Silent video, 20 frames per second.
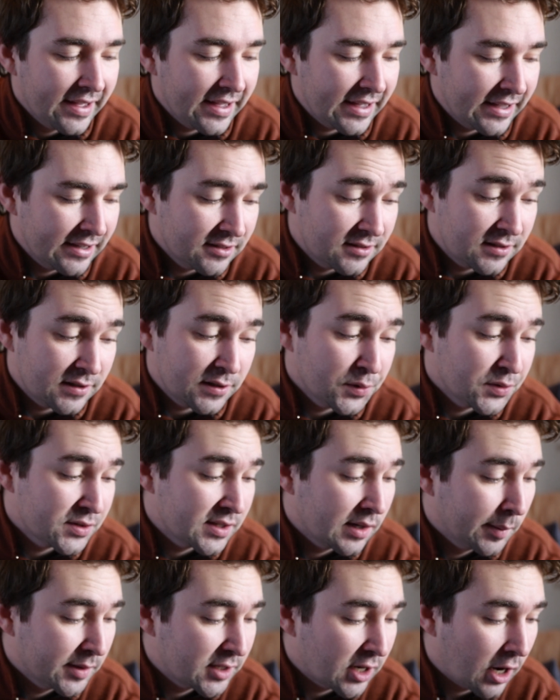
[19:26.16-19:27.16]
into
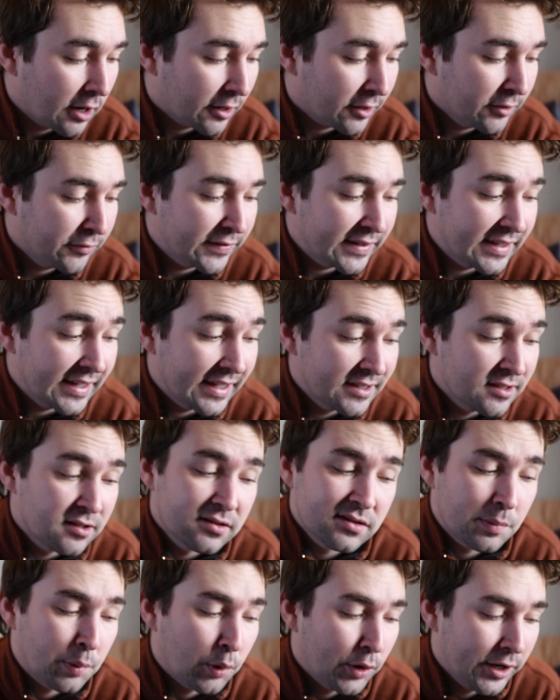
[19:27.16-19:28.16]
cinematography, into
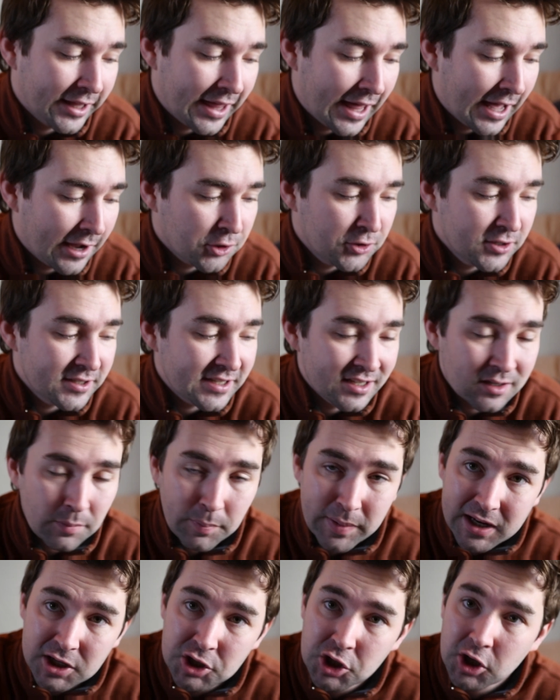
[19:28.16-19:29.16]
supporting actress, into
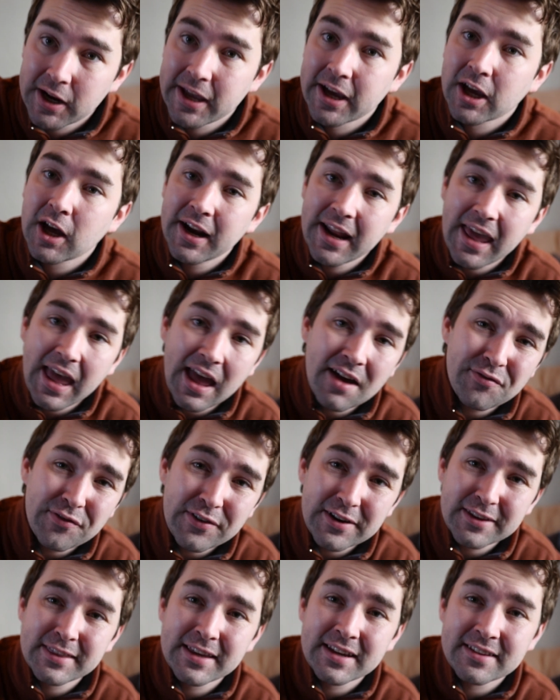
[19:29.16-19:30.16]
picture. It got
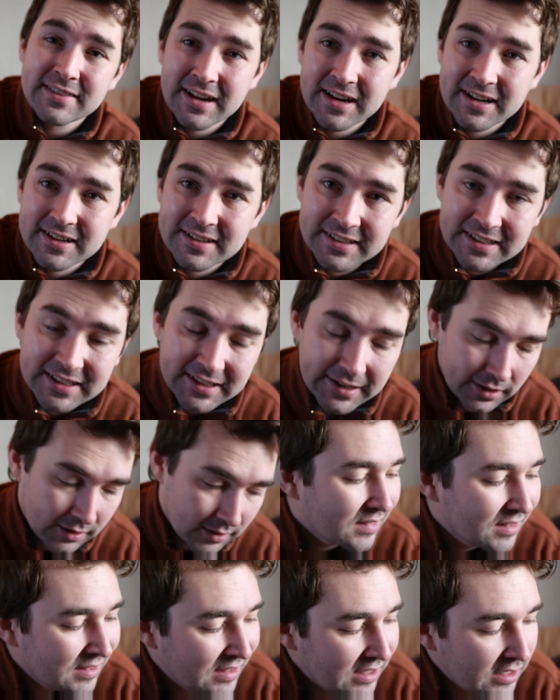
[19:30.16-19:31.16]
everything that it needed.
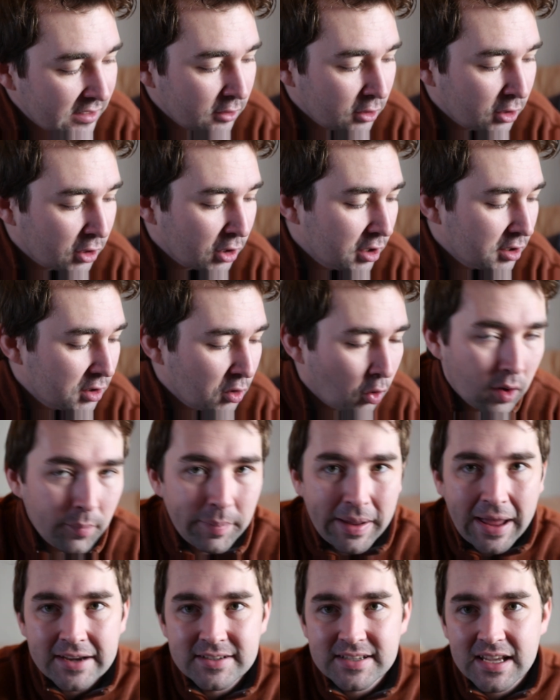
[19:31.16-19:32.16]
Neither good nor
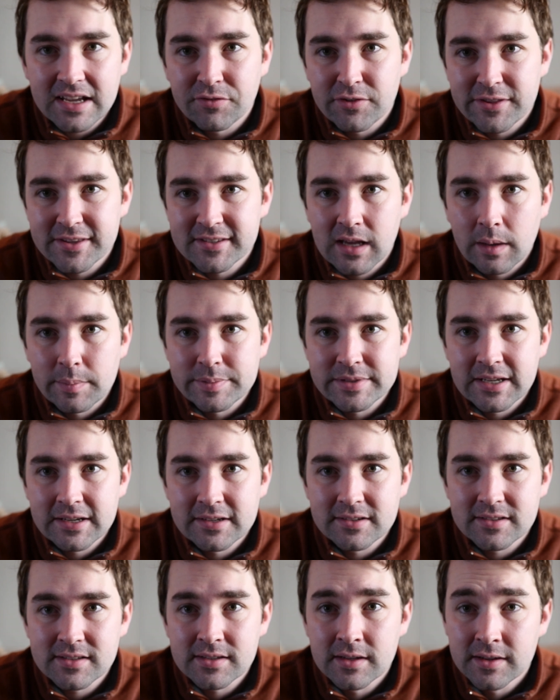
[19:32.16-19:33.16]
bad day for The
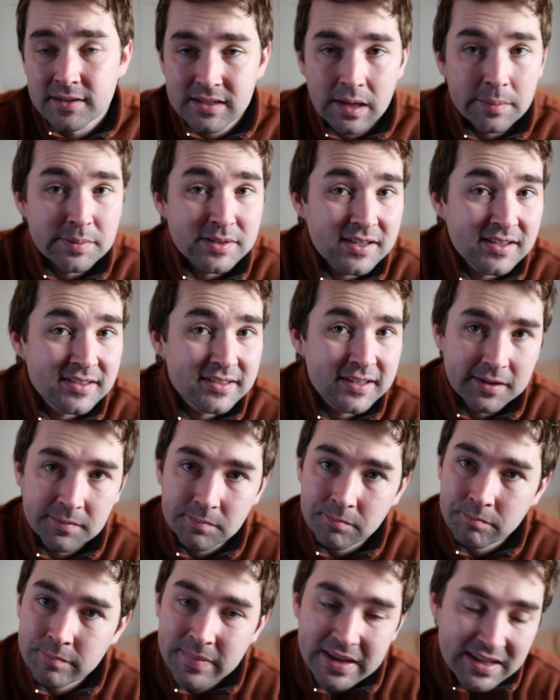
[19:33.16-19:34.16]
Substance. Substance didn't
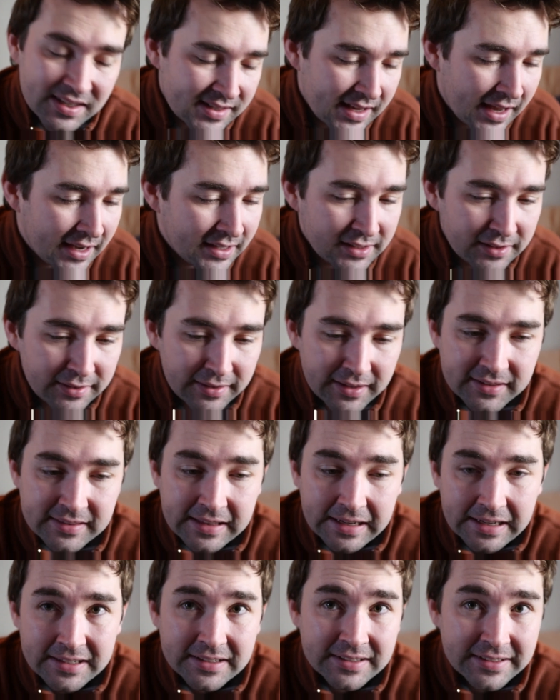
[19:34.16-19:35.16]
miss anything that
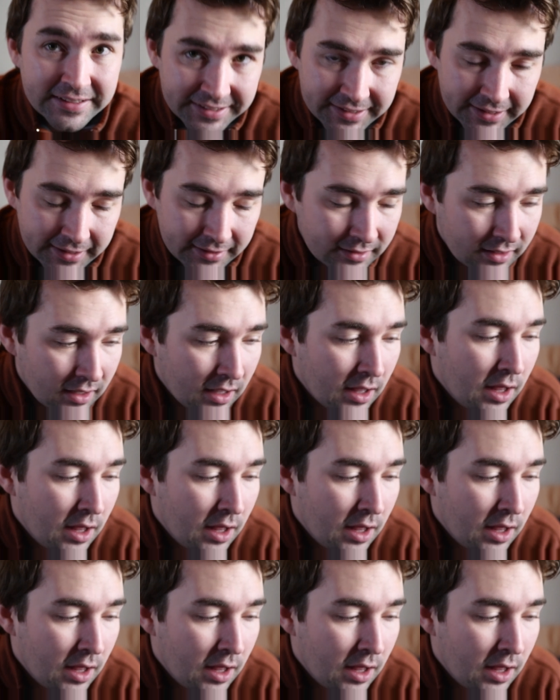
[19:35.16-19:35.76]
it needed,